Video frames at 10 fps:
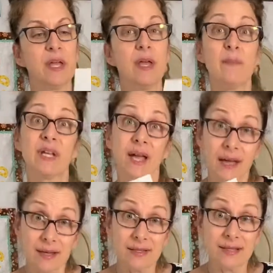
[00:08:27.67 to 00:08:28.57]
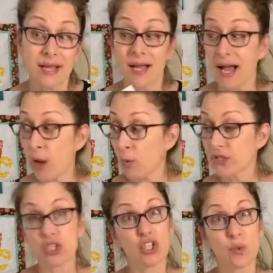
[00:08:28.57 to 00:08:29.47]
Because I
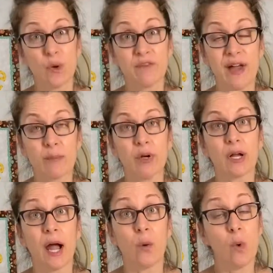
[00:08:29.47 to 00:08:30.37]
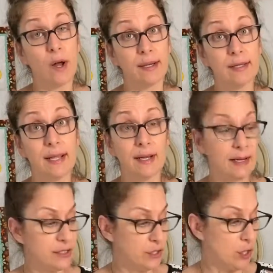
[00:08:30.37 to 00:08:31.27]
wasn't sure what fabric I wanted, and I
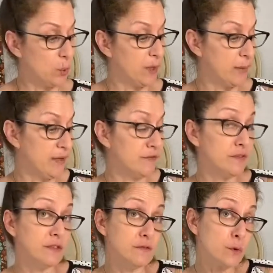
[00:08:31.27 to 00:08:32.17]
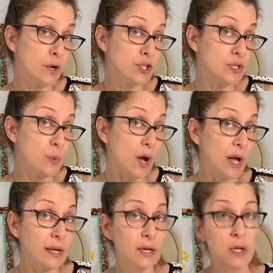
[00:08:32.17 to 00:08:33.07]
didn't know, would it be 54 inches
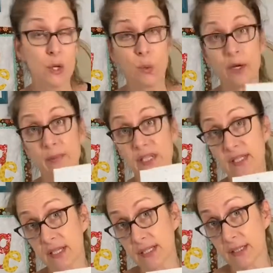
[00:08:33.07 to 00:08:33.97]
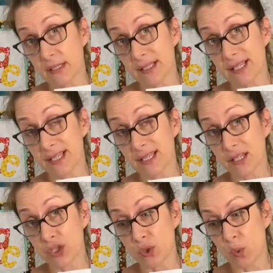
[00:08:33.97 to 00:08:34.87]
wide? Would it be 60
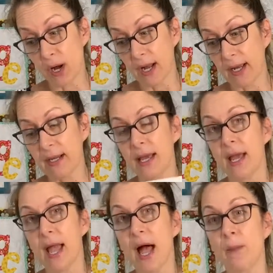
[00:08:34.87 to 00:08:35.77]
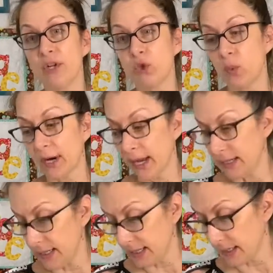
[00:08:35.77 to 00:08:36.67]
inches wide? How much would I
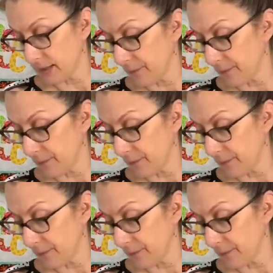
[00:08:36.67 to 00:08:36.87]
need?